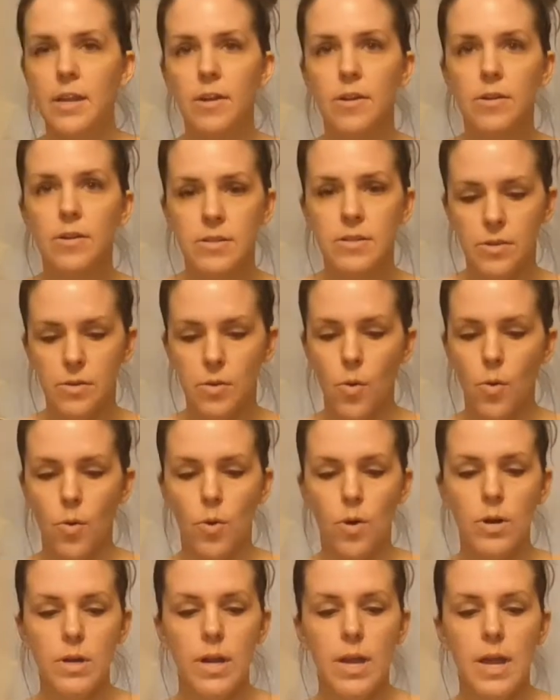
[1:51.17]
Here's the
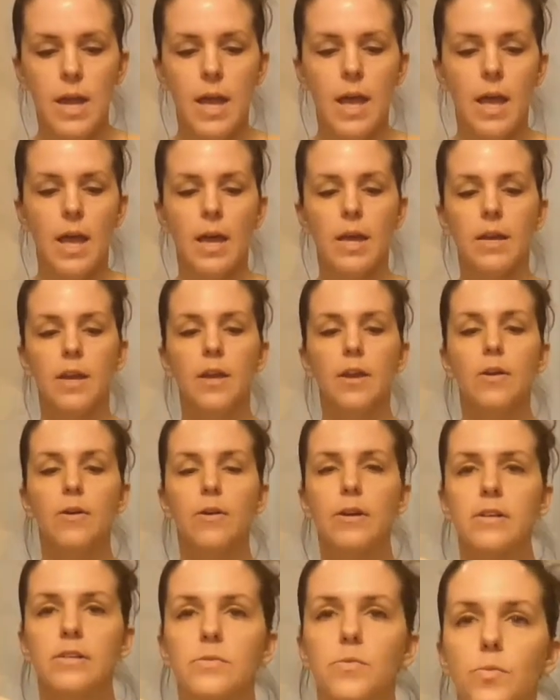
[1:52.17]
cord, and here
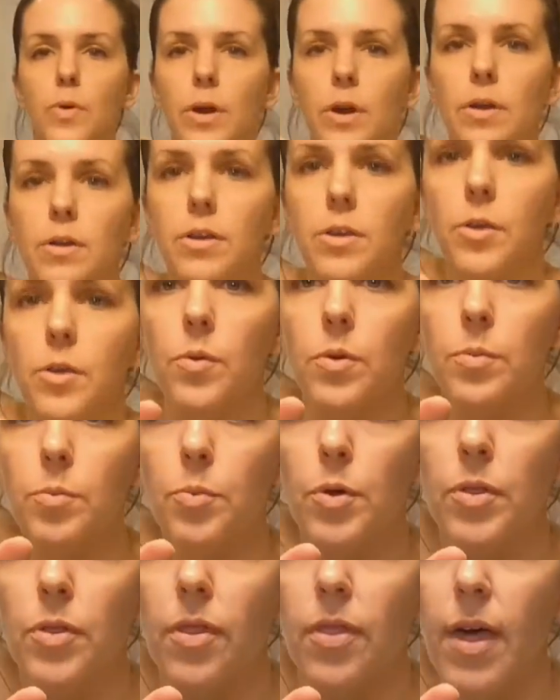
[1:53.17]
is where you
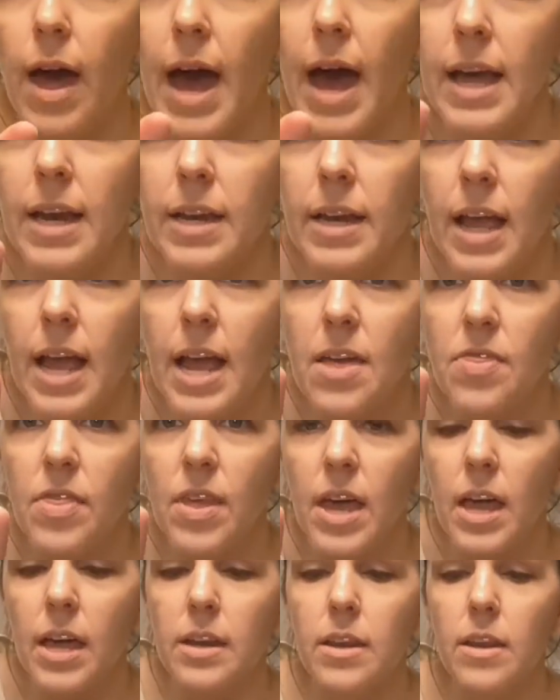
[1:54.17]
would put that, and
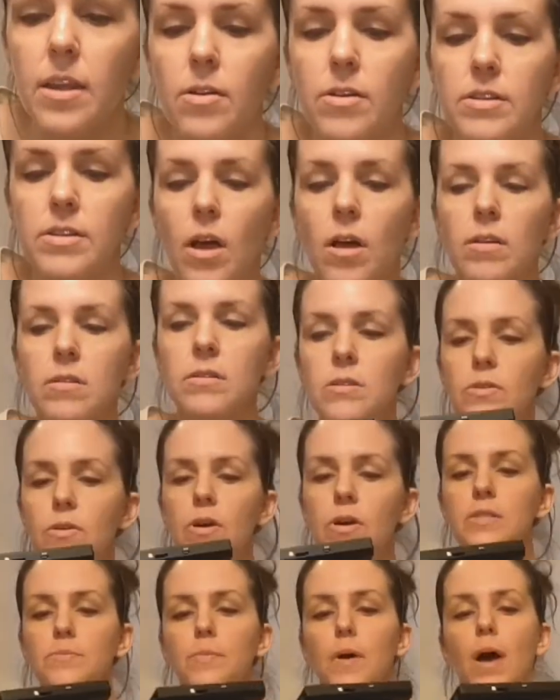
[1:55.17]
then there is also
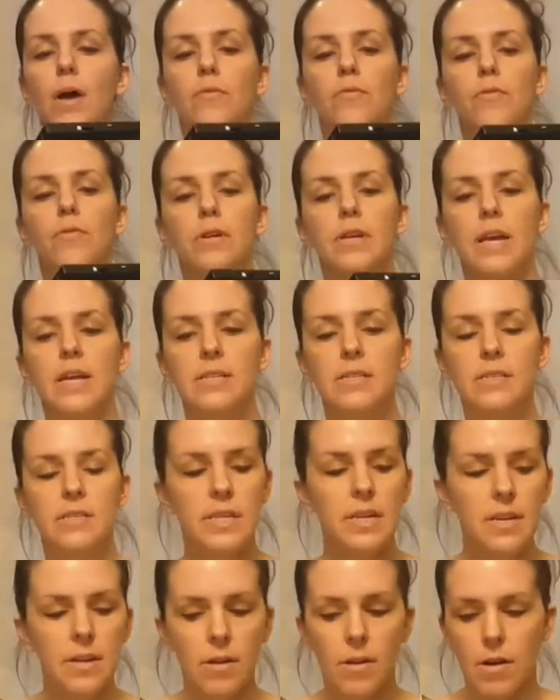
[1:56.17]
a spot for an
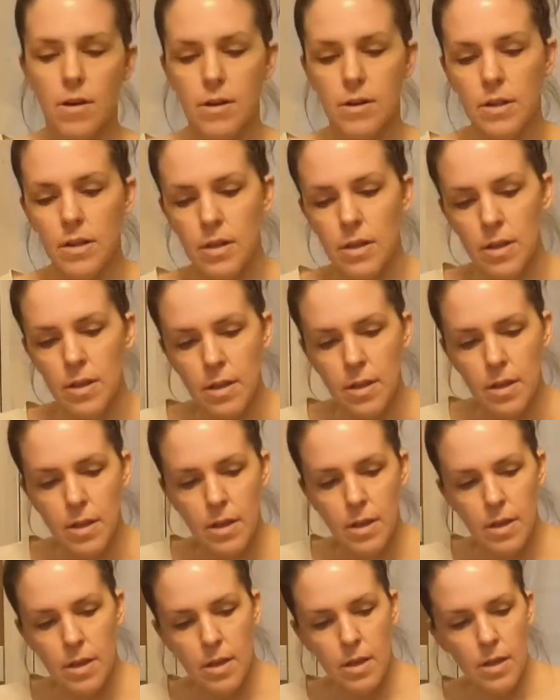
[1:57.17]
SD card.
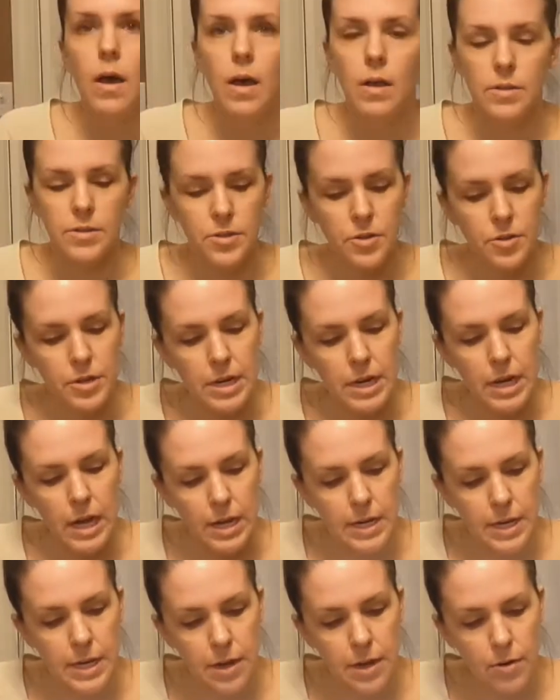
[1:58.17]
I'll turn it
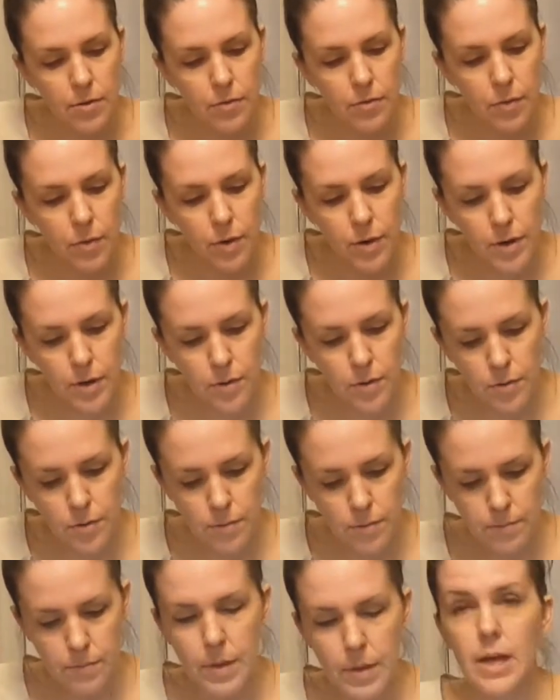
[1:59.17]
on here for
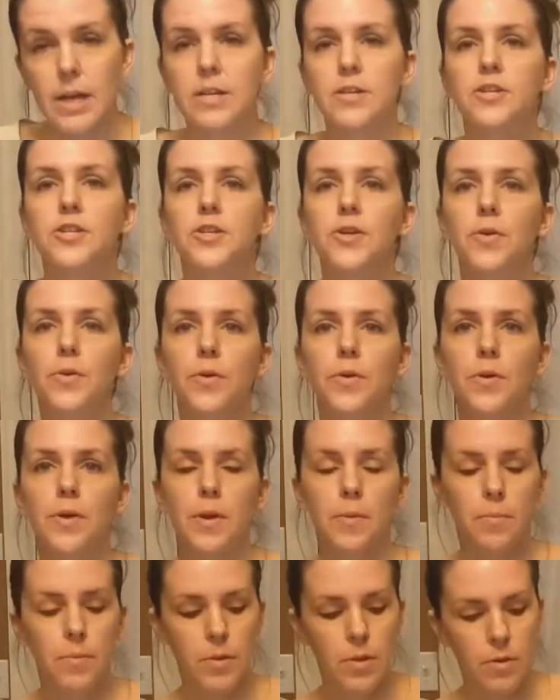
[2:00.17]
you and show you
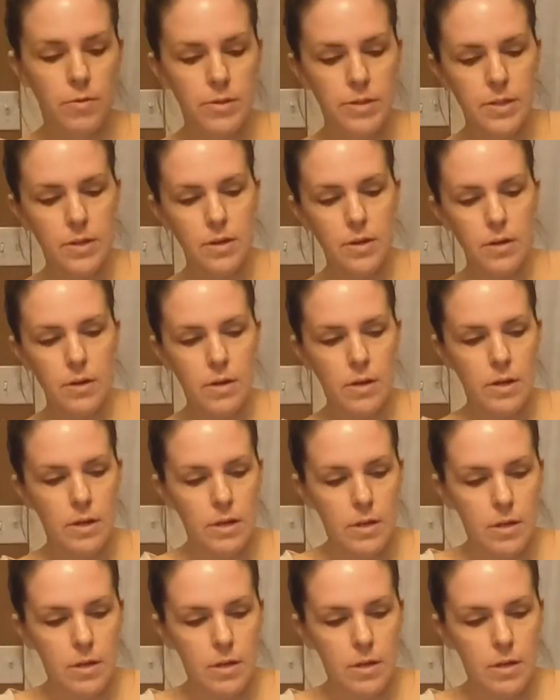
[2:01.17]
it up closer.